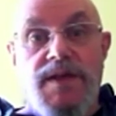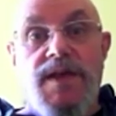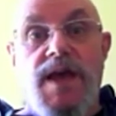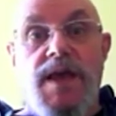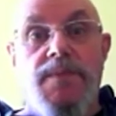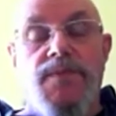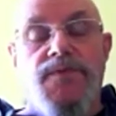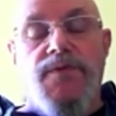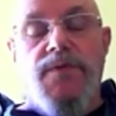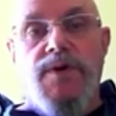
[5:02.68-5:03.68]
came
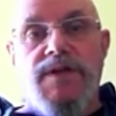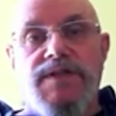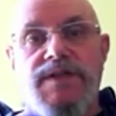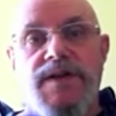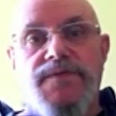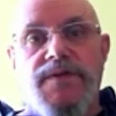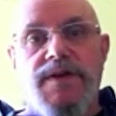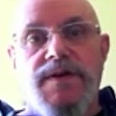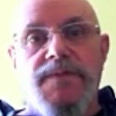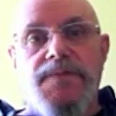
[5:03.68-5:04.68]
from West Africa.